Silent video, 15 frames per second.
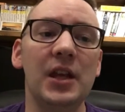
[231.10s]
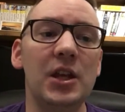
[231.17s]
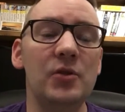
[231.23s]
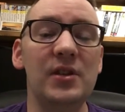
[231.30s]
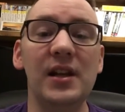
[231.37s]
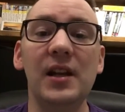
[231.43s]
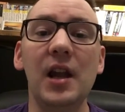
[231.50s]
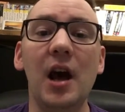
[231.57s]

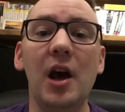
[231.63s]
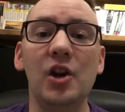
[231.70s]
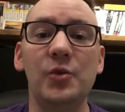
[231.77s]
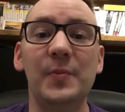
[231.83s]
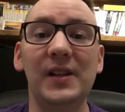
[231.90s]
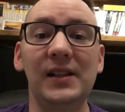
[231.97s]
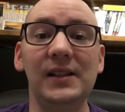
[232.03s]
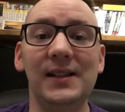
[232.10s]
usually
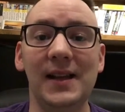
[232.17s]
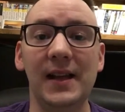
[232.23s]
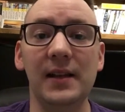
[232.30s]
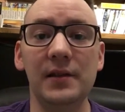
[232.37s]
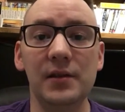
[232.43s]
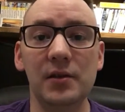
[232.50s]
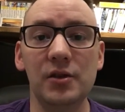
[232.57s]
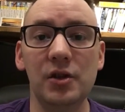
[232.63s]
large
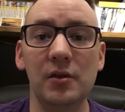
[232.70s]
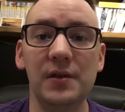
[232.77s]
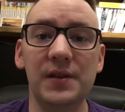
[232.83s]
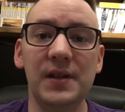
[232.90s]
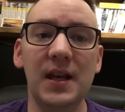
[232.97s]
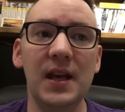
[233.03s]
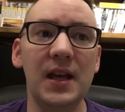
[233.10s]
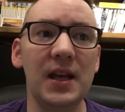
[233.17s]
buildings. So you could
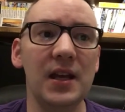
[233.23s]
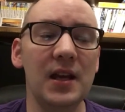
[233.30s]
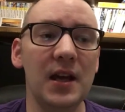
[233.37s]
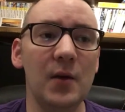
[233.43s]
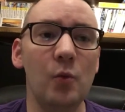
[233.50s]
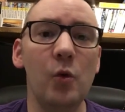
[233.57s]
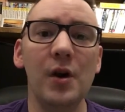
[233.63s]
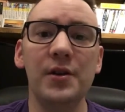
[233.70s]
say
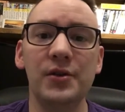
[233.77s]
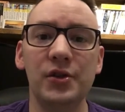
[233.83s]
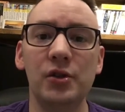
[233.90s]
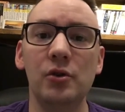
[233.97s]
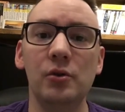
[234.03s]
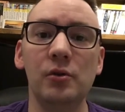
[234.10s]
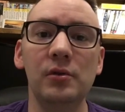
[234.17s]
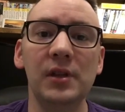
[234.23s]
one
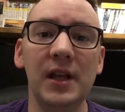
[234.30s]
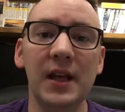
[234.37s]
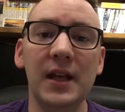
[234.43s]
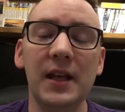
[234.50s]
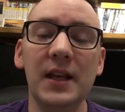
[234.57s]
school,